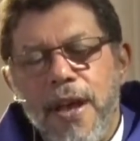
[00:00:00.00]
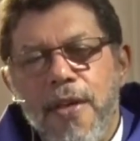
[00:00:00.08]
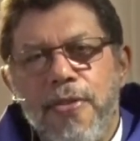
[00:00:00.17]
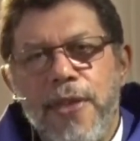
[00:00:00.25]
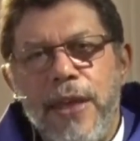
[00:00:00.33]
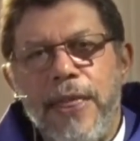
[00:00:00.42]

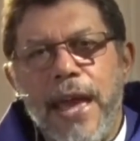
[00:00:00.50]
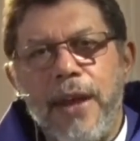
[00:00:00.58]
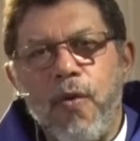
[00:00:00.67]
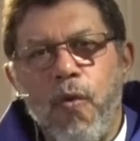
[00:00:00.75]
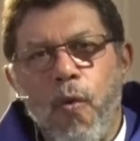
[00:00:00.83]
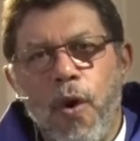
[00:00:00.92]
they
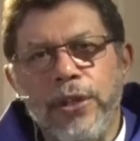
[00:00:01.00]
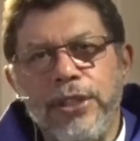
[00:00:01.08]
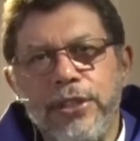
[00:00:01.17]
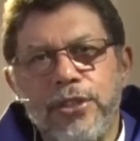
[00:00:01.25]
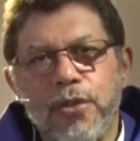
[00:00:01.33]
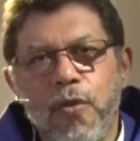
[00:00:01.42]
then
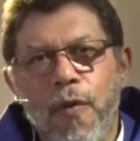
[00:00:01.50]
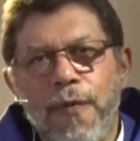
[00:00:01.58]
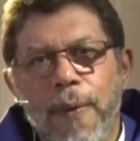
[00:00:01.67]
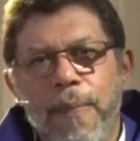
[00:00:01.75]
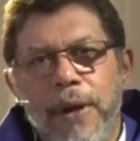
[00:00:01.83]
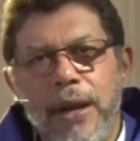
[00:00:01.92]
wanted to go
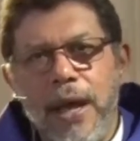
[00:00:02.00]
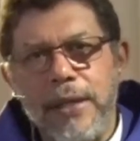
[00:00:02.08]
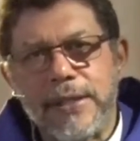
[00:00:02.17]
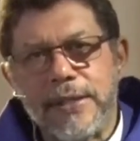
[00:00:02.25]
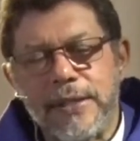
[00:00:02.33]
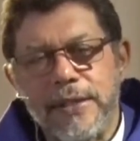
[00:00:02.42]
from
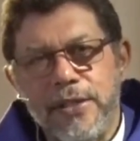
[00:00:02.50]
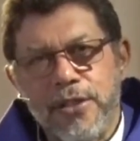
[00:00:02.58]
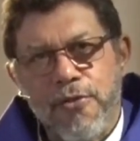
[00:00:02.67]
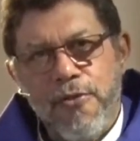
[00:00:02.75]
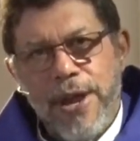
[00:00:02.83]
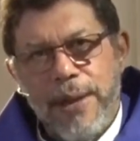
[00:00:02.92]
lust
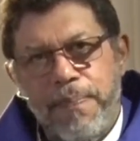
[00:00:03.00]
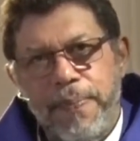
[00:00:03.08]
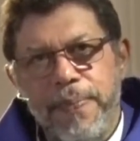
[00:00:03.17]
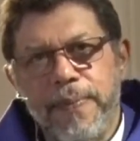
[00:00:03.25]
to rape.